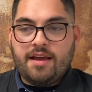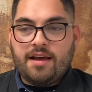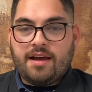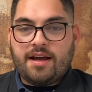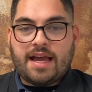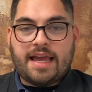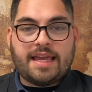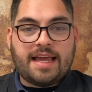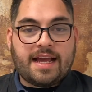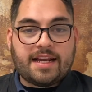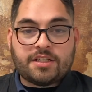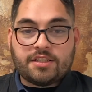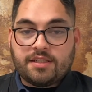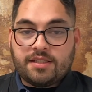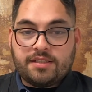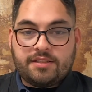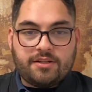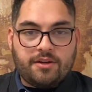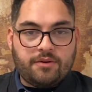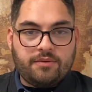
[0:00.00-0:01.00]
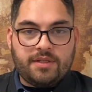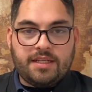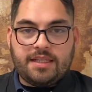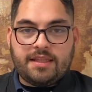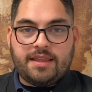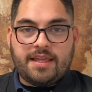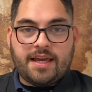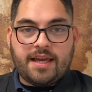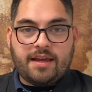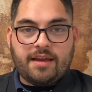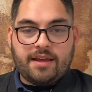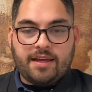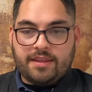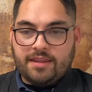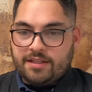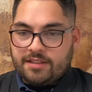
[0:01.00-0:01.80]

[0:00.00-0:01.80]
I actually don't need that, and